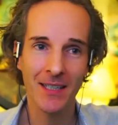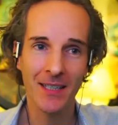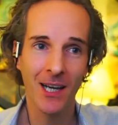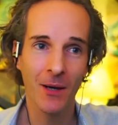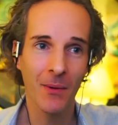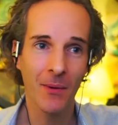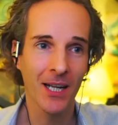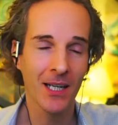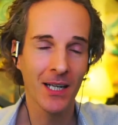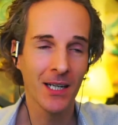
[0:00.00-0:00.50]

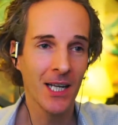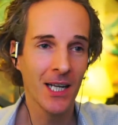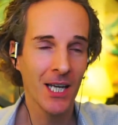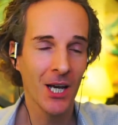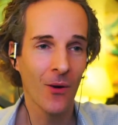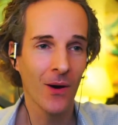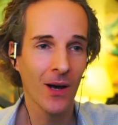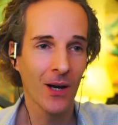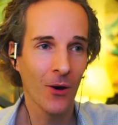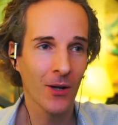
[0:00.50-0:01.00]
about NIO
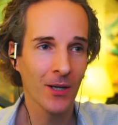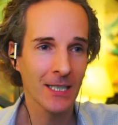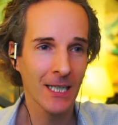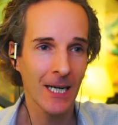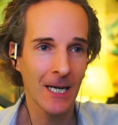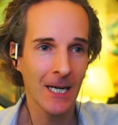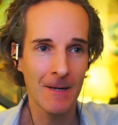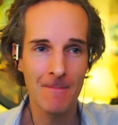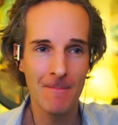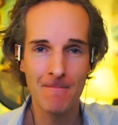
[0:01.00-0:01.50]
a lot.
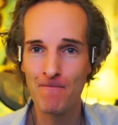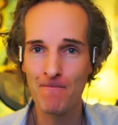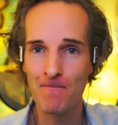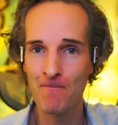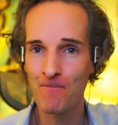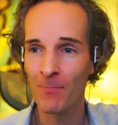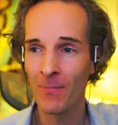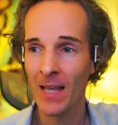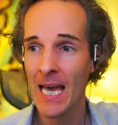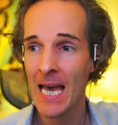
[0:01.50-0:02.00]

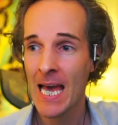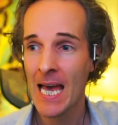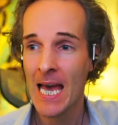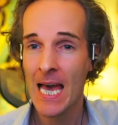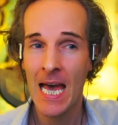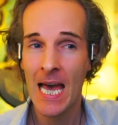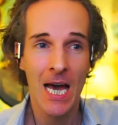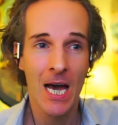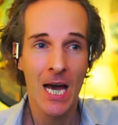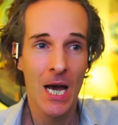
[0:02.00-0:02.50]

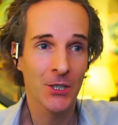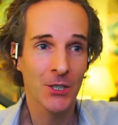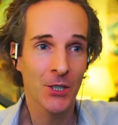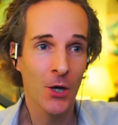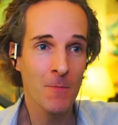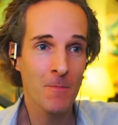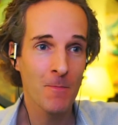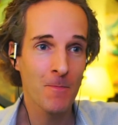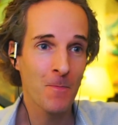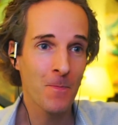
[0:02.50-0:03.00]
So
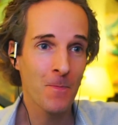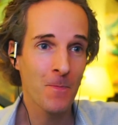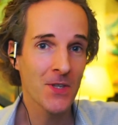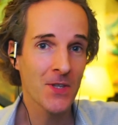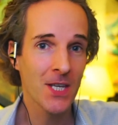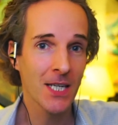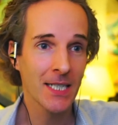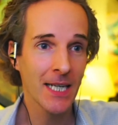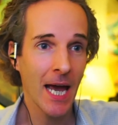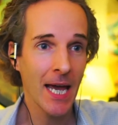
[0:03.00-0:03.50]

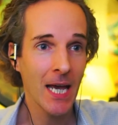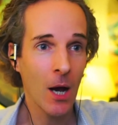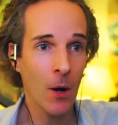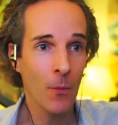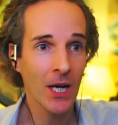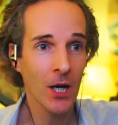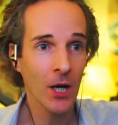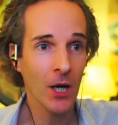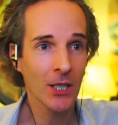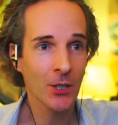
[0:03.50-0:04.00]
today, we're
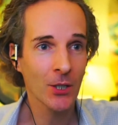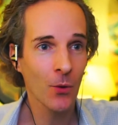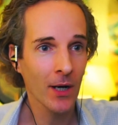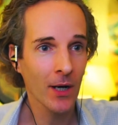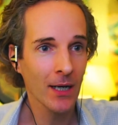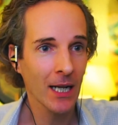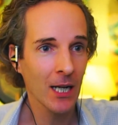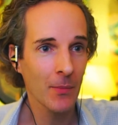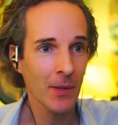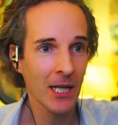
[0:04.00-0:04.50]
going to talk a
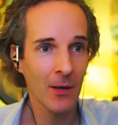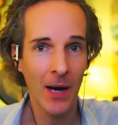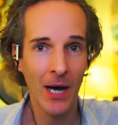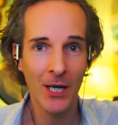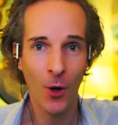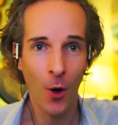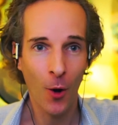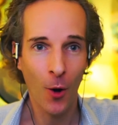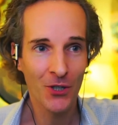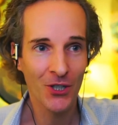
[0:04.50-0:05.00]
little bit about
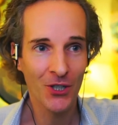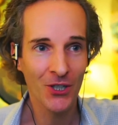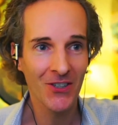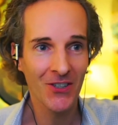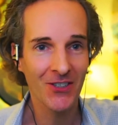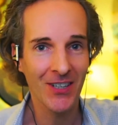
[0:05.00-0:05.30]
options.